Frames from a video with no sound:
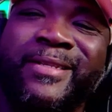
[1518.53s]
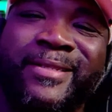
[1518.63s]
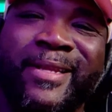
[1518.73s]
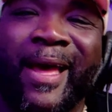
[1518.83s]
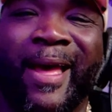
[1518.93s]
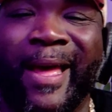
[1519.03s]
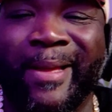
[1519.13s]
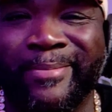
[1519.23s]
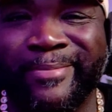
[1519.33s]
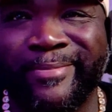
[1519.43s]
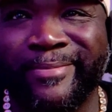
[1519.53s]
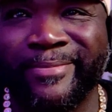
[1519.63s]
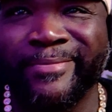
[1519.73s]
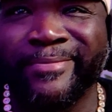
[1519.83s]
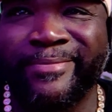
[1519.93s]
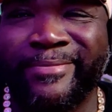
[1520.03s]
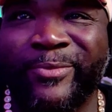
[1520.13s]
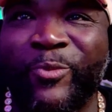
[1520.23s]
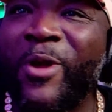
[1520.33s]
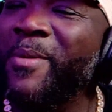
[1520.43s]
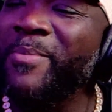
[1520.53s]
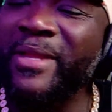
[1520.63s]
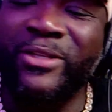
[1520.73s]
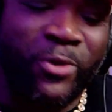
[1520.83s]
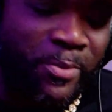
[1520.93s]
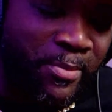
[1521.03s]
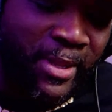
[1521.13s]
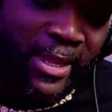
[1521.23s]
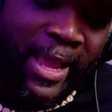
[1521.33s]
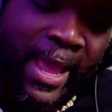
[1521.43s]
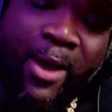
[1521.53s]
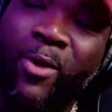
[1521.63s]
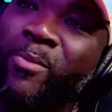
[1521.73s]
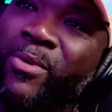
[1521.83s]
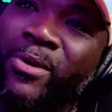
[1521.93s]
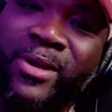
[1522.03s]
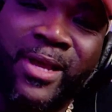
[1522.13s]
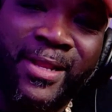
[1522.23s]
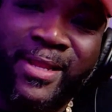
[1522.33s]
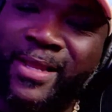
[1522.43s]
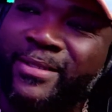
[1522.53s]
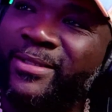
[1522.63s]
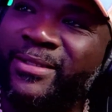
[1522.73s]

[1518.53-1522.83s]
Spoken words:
stop. Women be tripping me out, bro. Cut it,